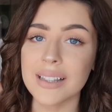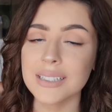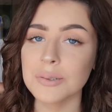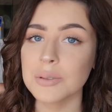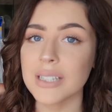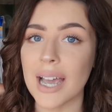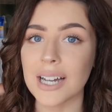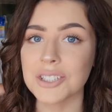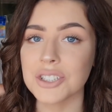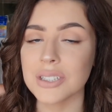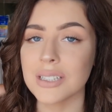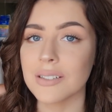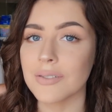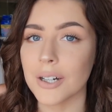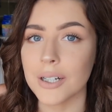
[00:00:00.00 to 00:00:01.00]
this was
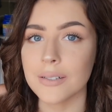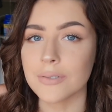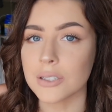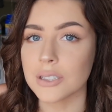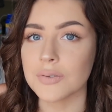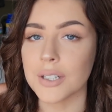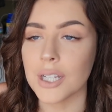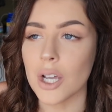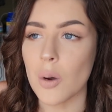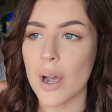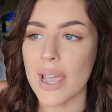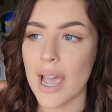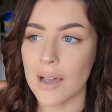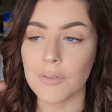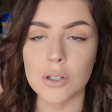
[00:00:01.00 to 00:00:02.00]
actually the very first video
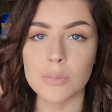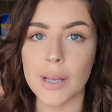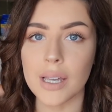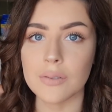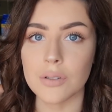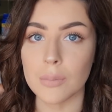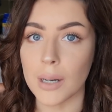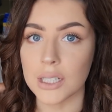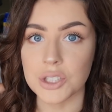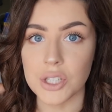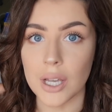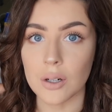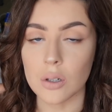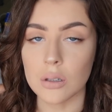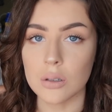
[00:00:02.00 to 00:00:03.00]
I ever made for my
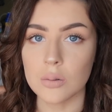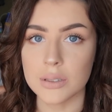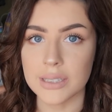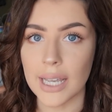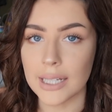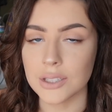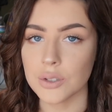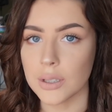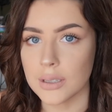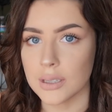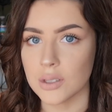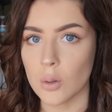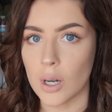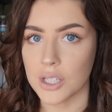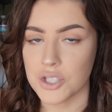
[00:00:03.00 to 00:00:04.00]
channel, was answering
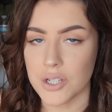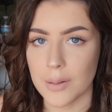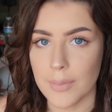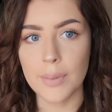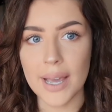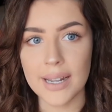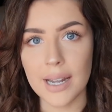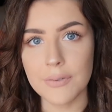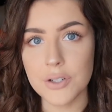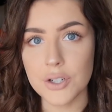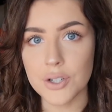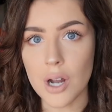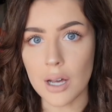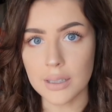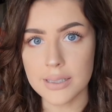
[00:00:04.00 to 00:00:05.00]
this question. Back after
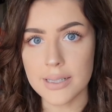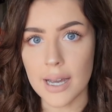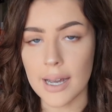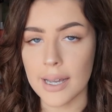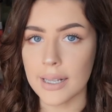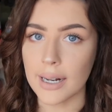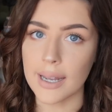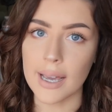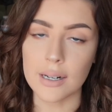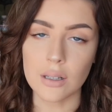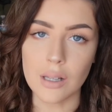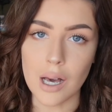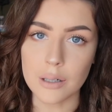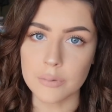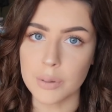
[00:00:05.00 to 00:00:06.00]
Nala died, I had a
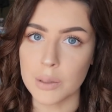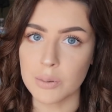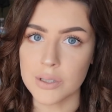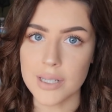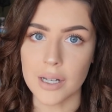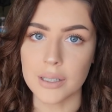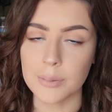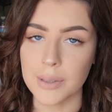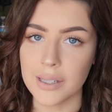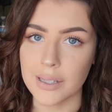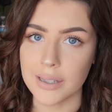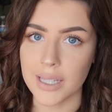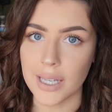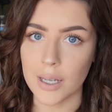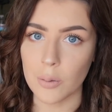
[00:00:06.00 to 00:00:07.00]
lot of people telling me
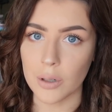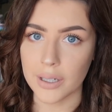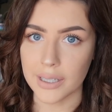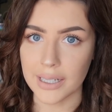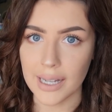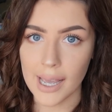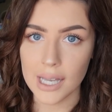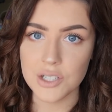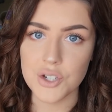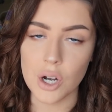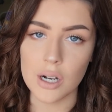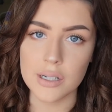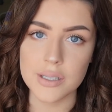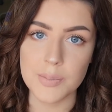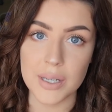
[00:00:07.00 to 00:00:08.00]
that they were getting
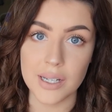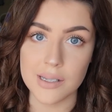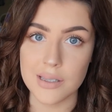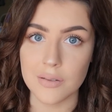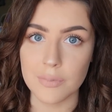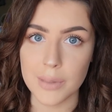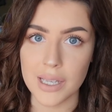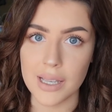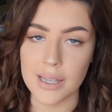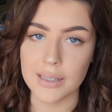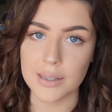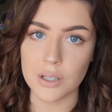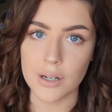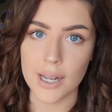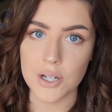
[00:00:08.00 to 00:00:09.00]
hedgehogs because of me and
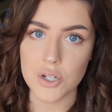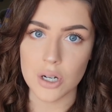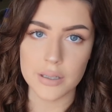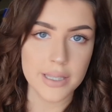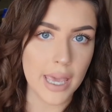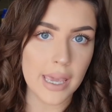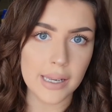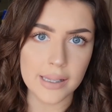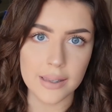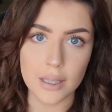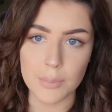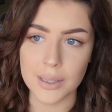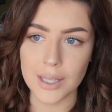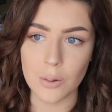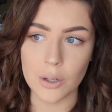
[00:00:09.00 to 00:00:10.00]
that their hedgehogs hated
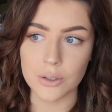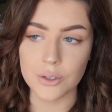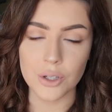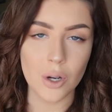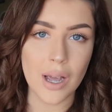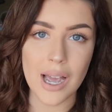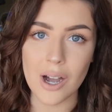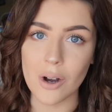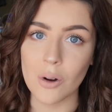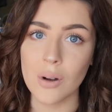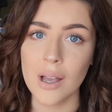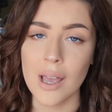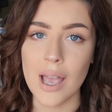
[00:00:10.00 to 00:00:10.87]
them and they wanted to know how